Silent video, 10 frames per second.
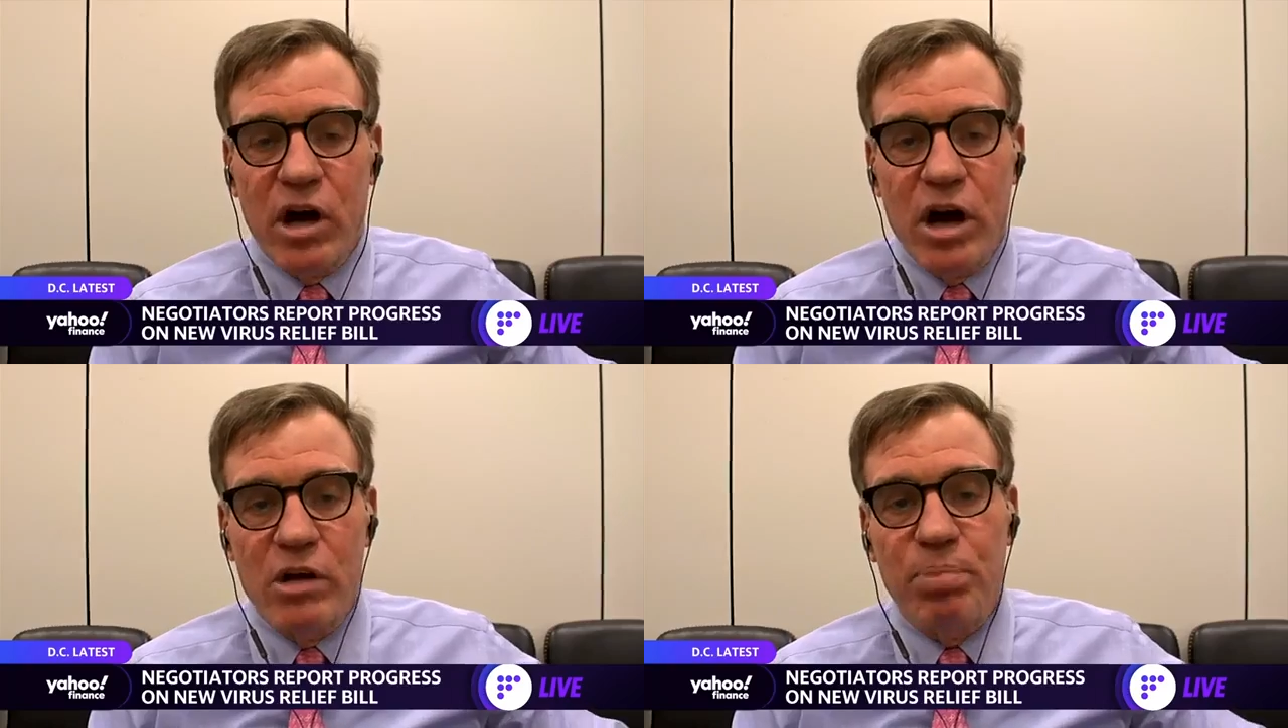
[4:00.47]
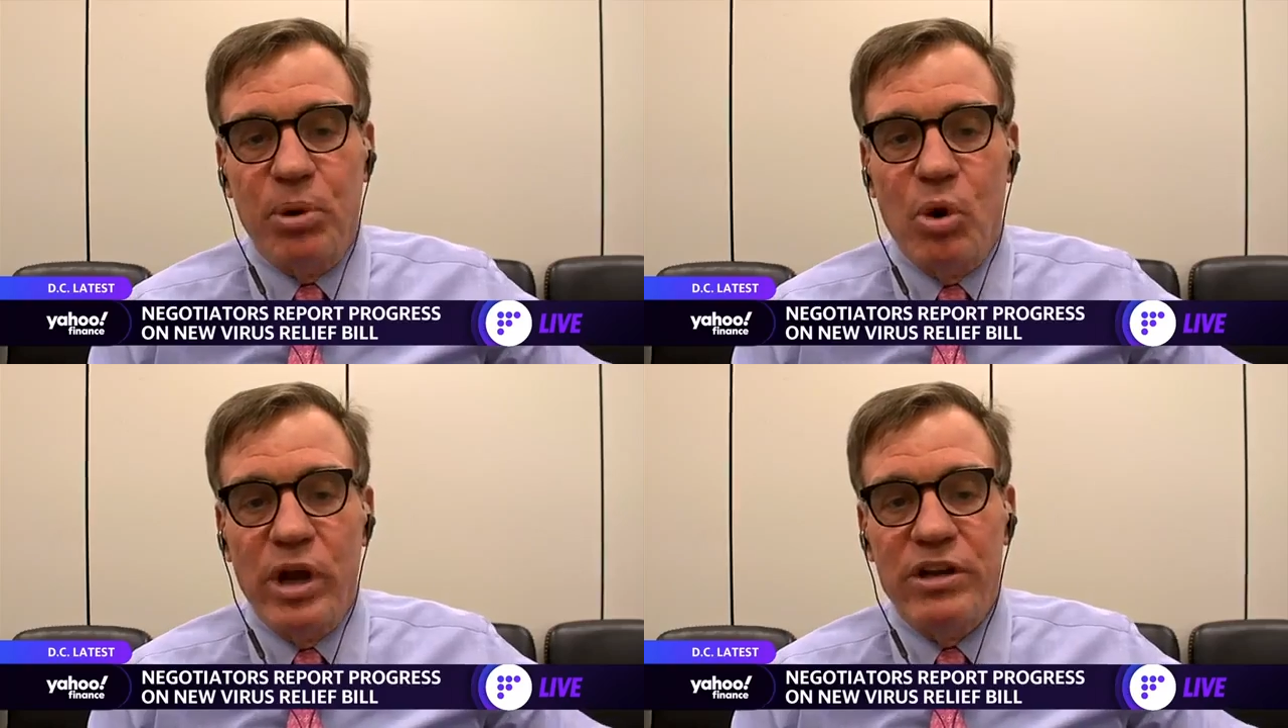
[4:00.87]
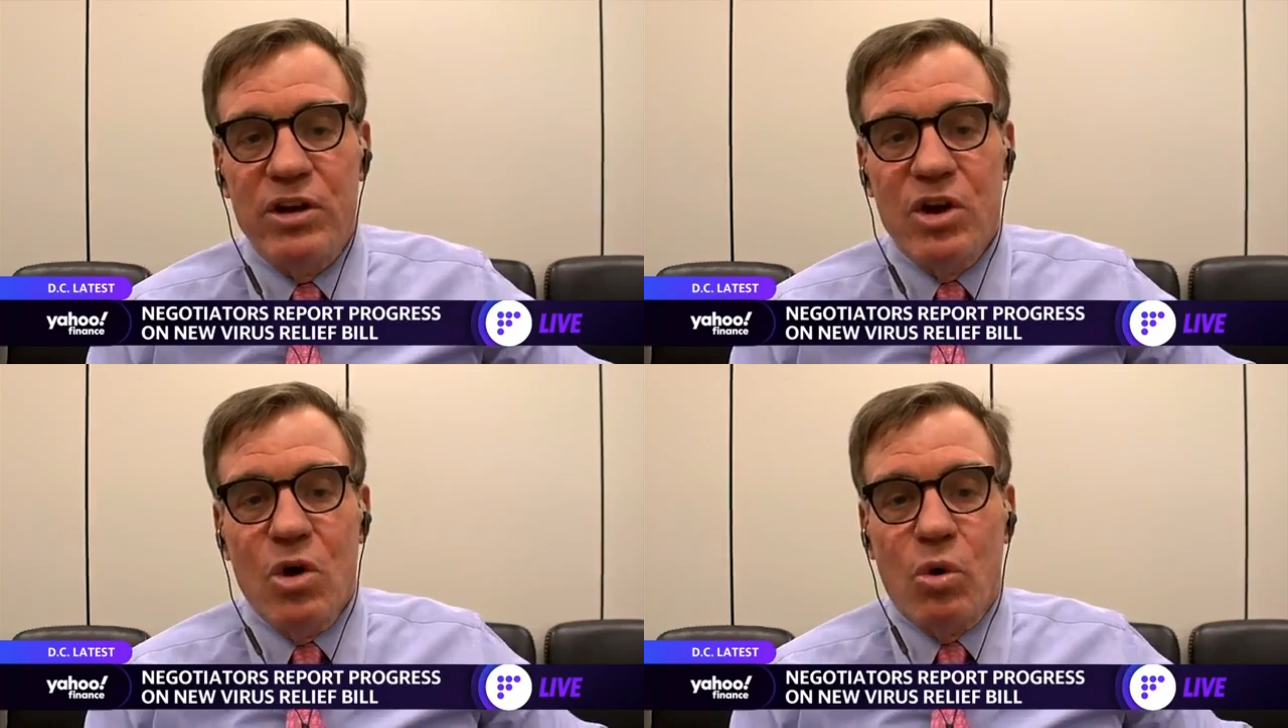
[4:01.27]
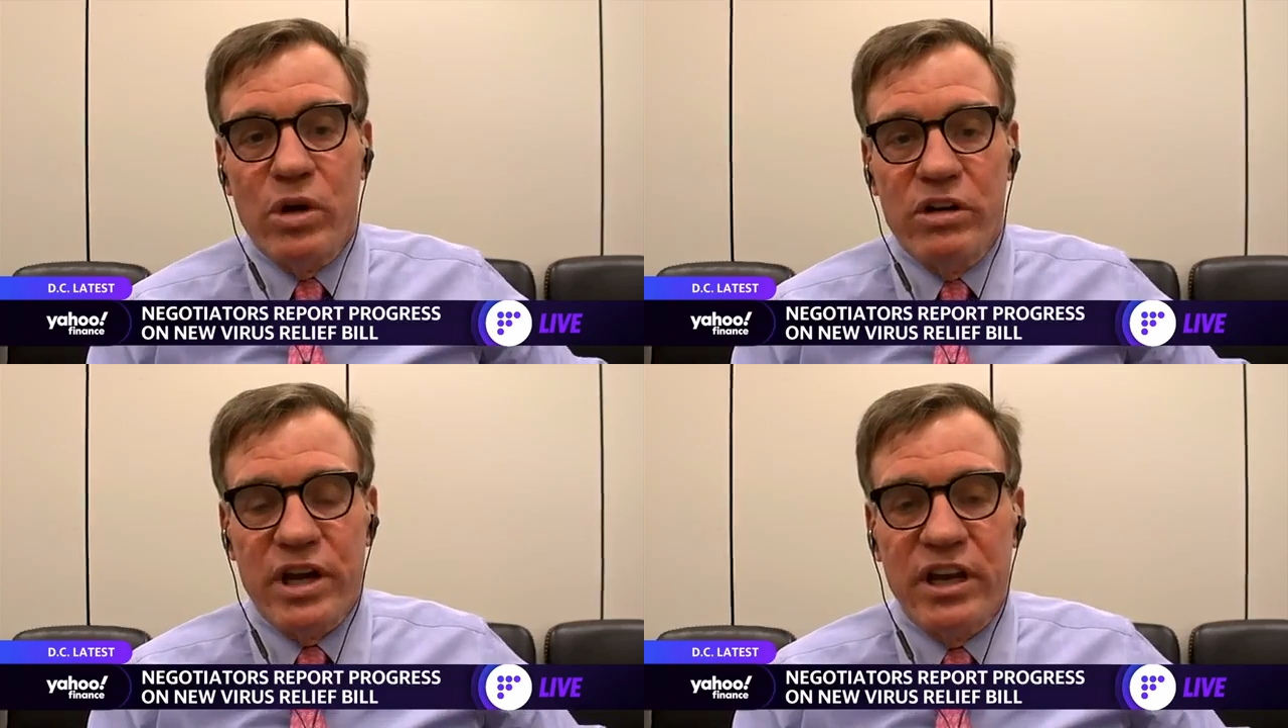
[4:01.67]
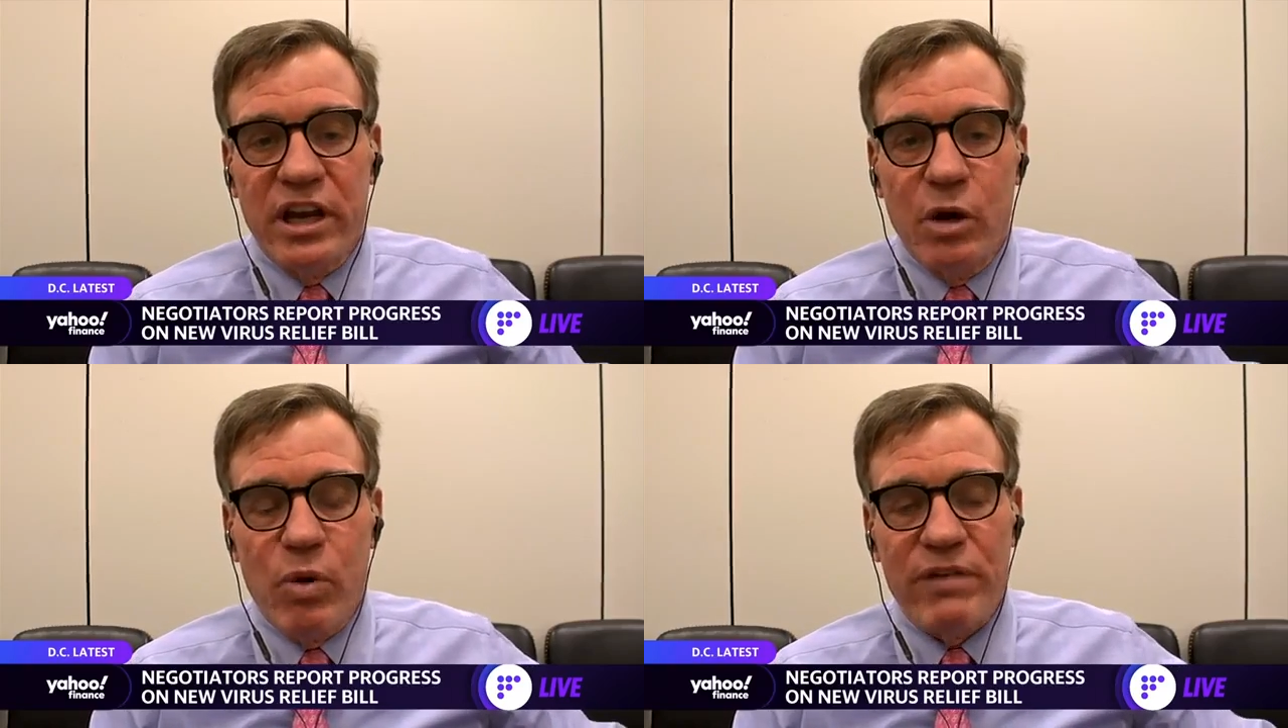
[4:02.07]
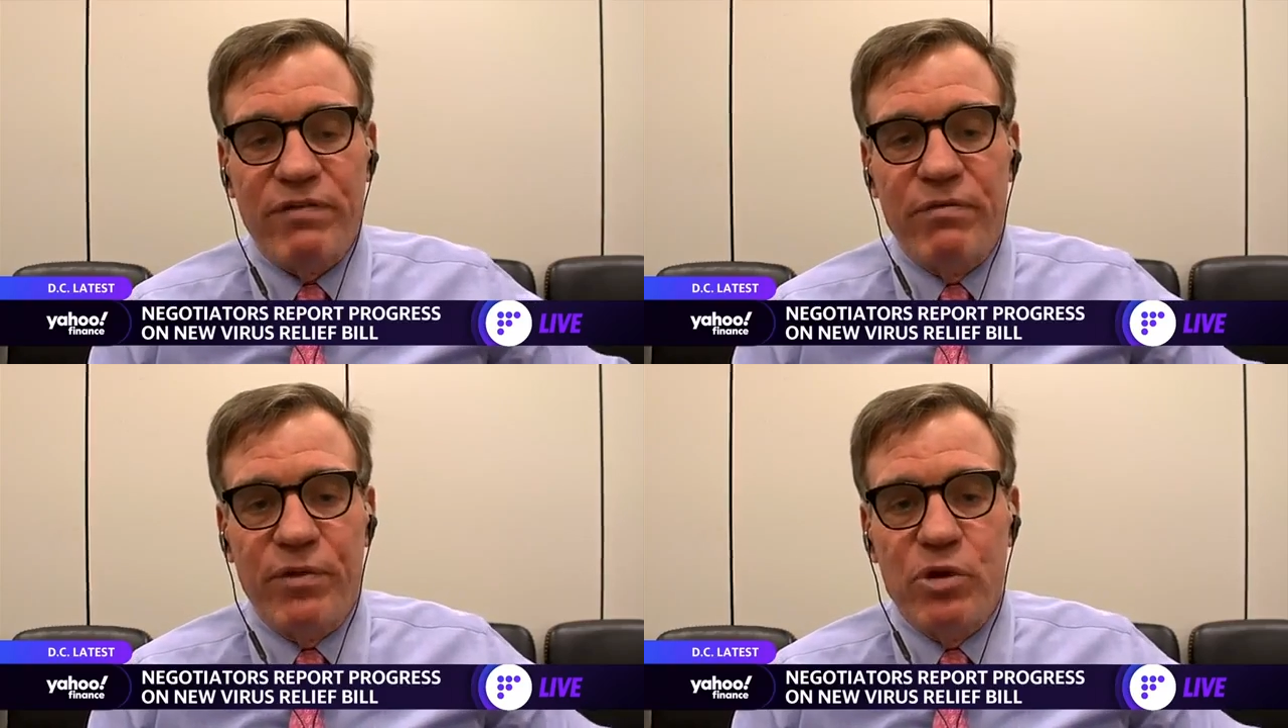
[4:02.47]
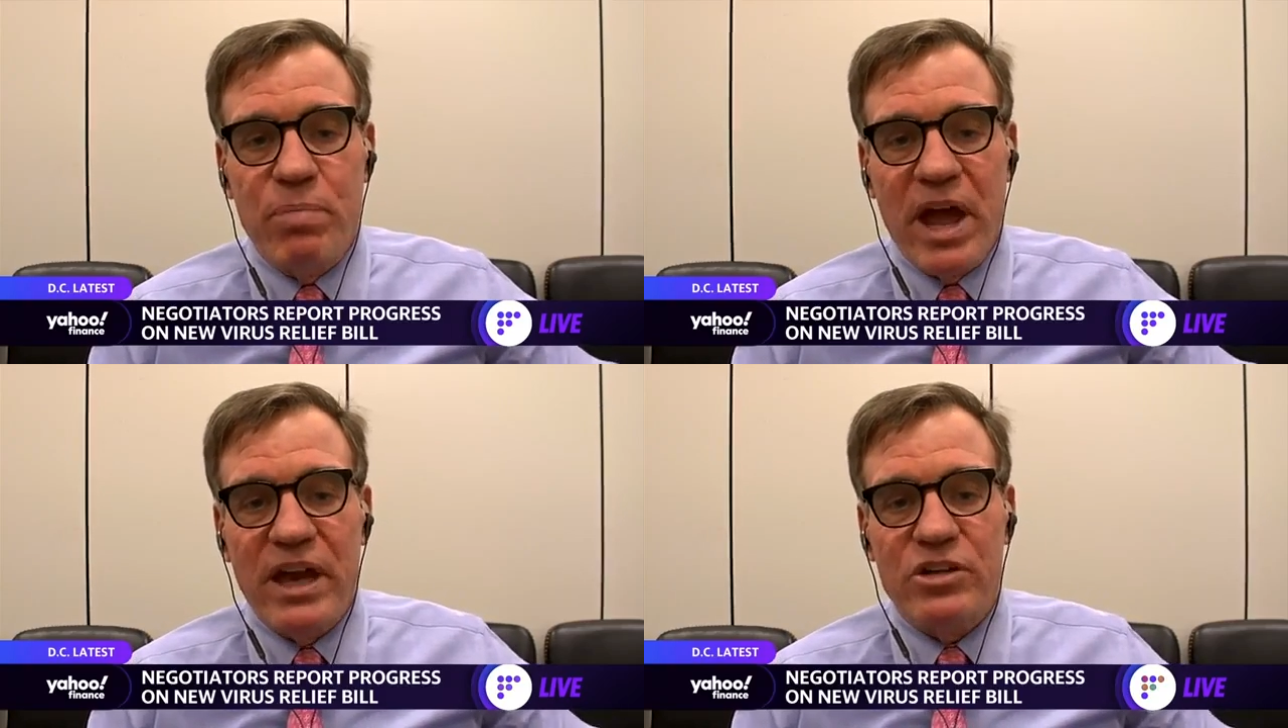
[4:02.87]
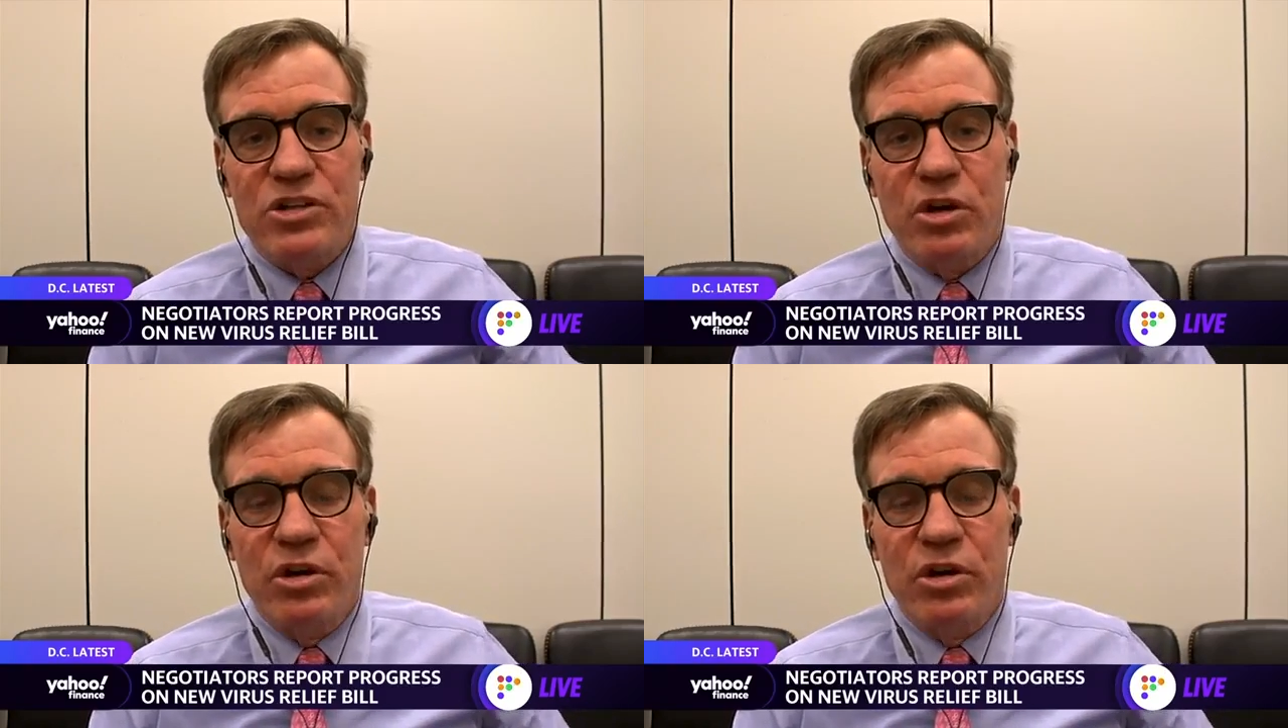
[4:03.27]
are unemployed, or you're taking it away from food banks,